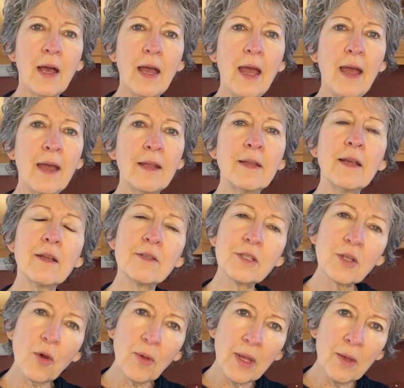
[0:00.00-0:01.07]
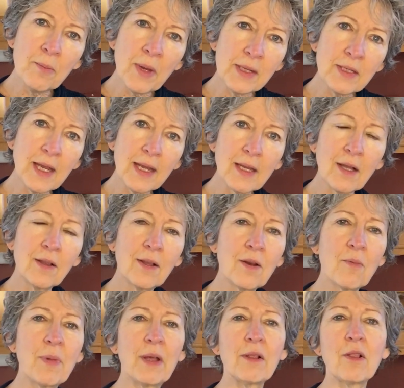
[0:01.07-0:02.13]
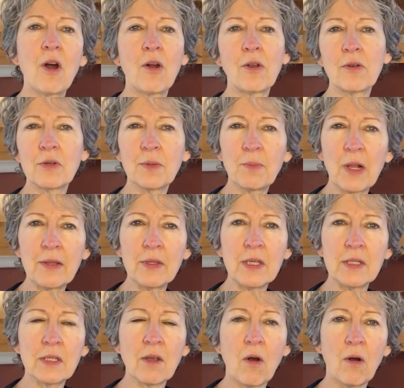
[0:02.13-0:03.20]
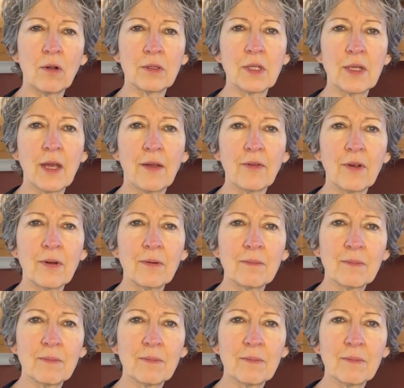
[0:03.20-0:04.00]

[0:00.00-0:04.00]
And so it may take a little bit longer to blend these all together.